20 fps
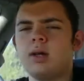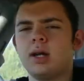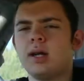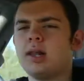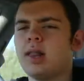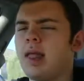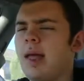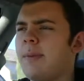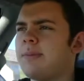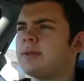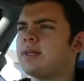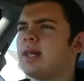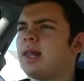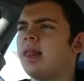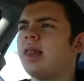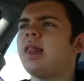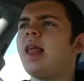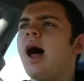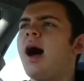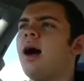a collapsed
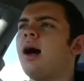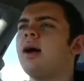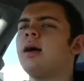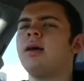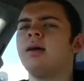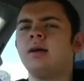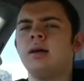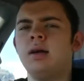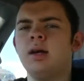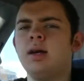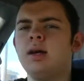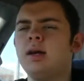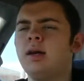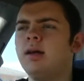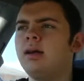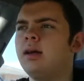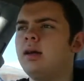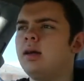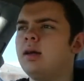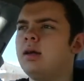lung,
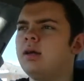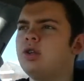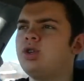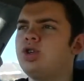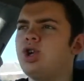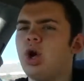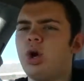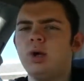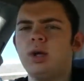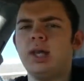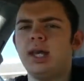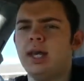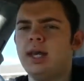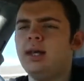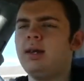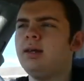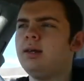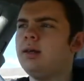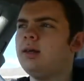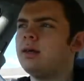
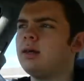choking,